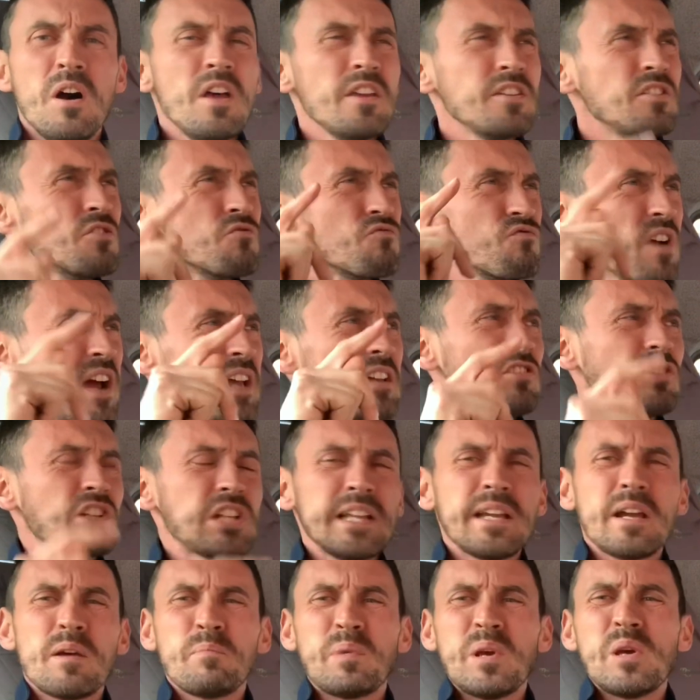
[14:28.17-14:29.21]
You're
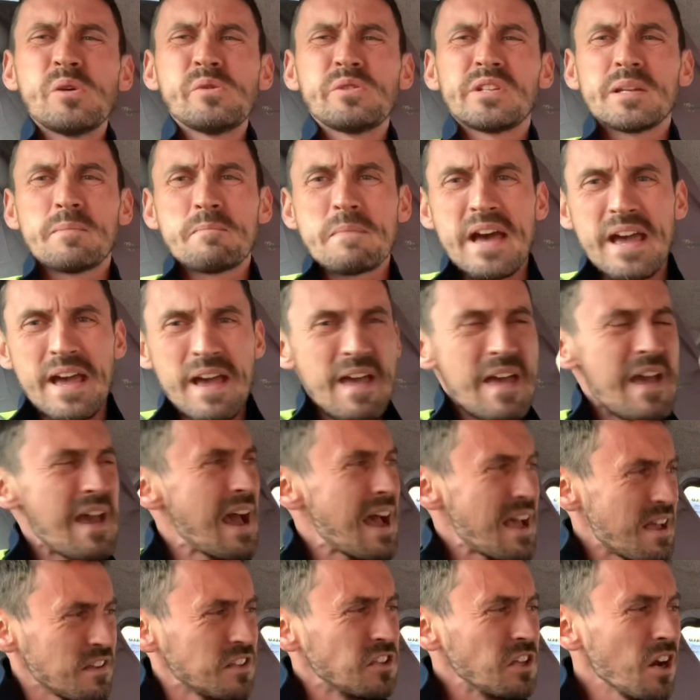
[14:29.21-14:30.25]
racially abusing me.
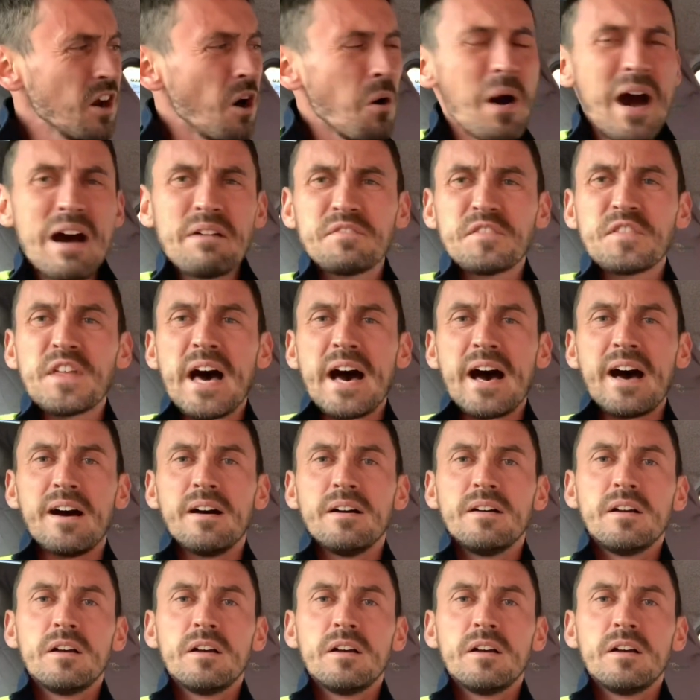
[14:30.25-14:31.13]
You don't have that.